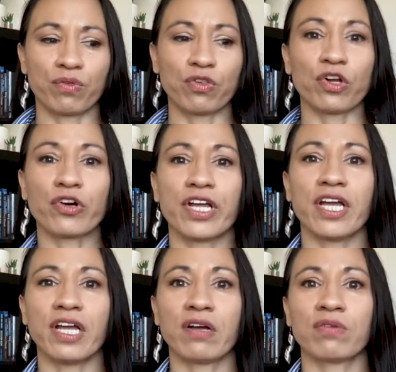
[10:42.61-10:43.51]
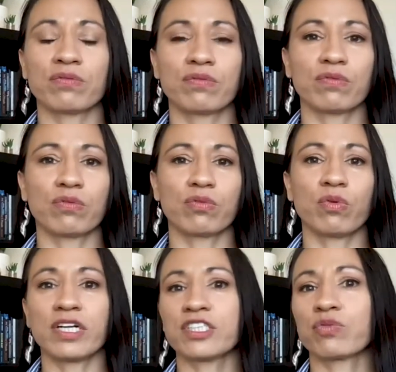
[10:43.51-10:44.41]
learning
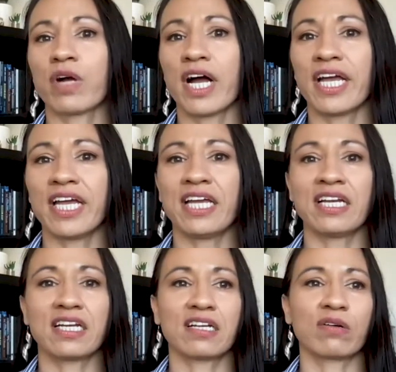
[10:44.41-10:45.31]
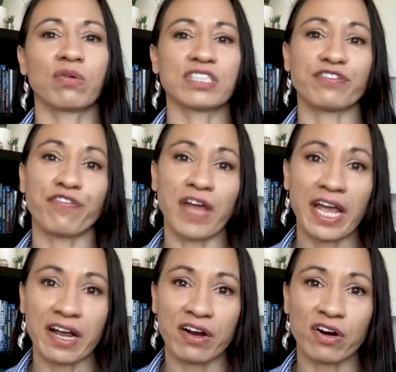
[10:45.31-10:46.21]
what's right, what's
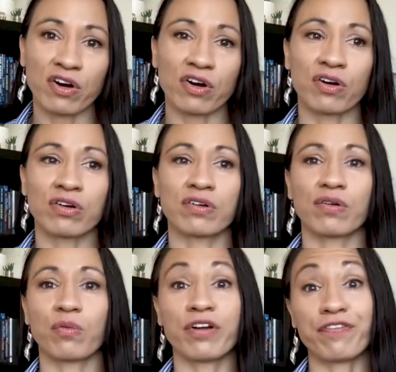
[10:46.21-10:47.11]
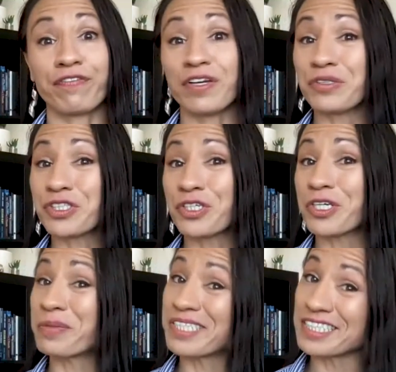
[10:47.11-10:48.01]
fair, what feels good,
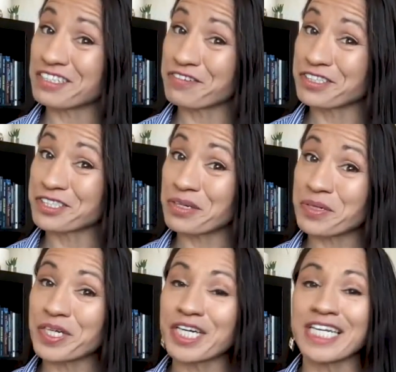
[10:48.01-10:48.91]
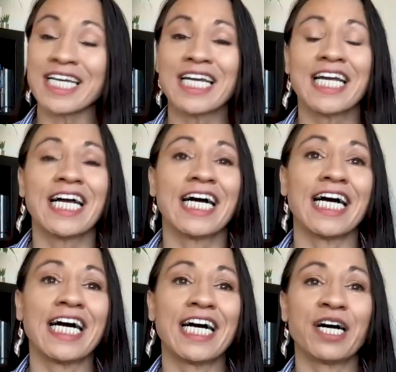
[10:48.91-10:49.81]
what doesn't feel so mm-hmm. good.
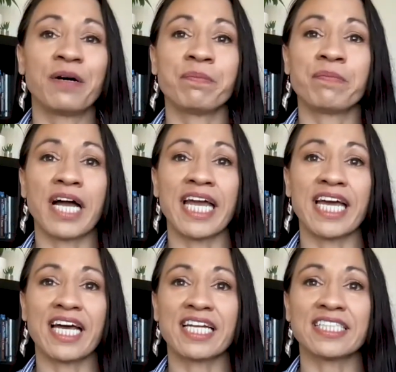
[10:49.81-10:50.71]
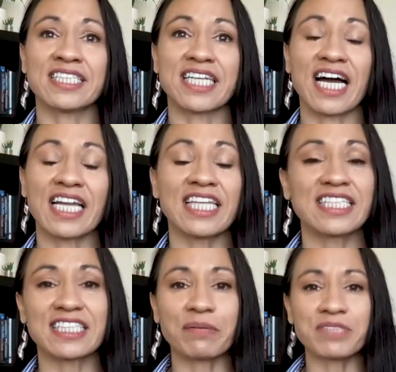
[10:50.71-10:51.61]
Um, and I think
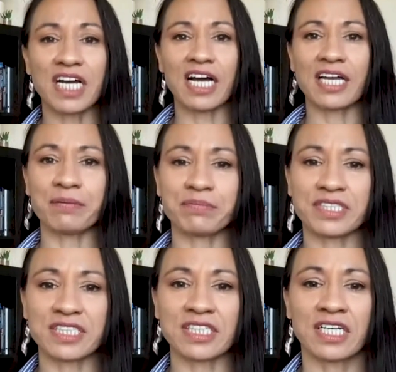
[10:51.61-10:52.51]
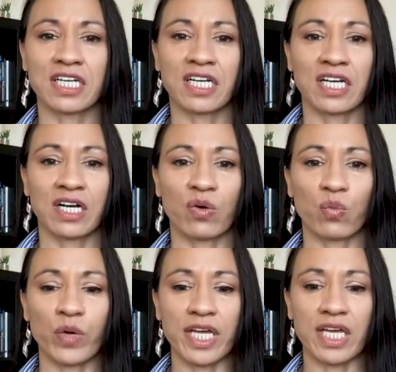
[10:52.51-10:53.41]
sometimes
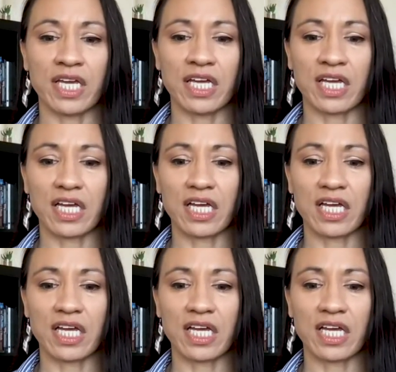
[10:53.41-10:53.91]
we